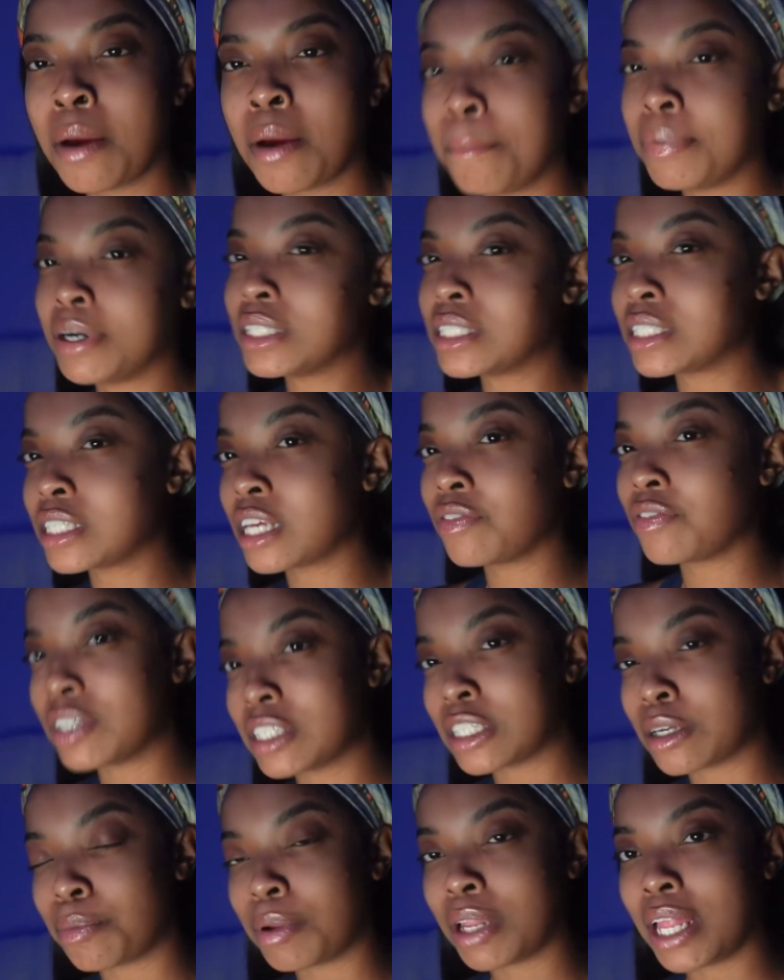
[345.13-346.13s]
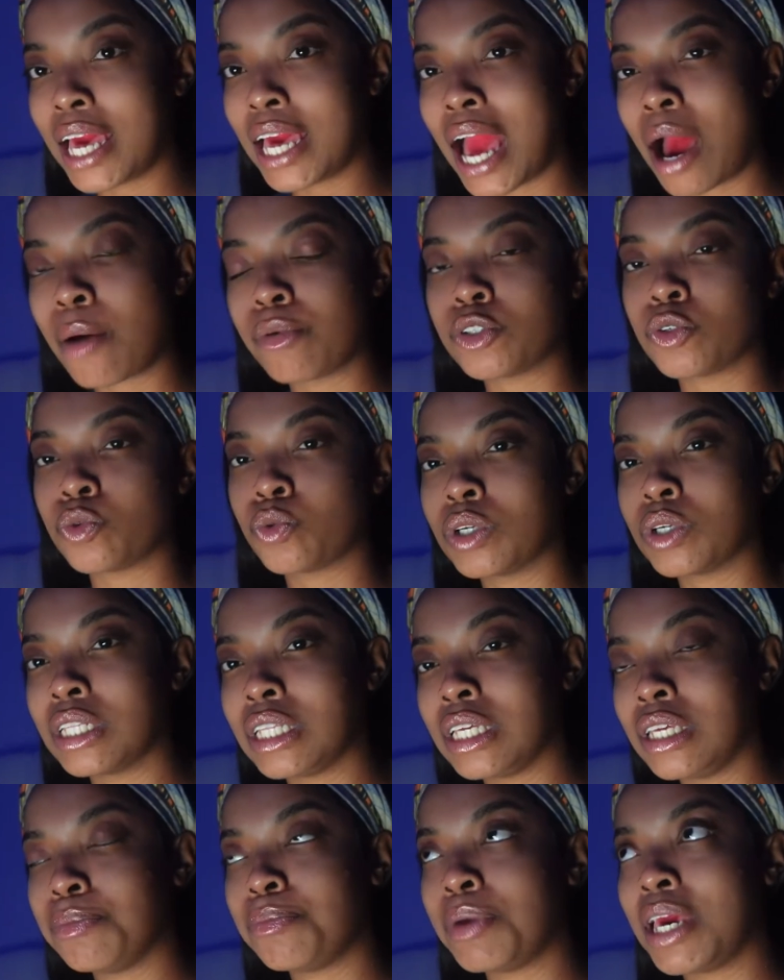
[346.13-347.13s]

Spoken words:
put stuff into play, I was really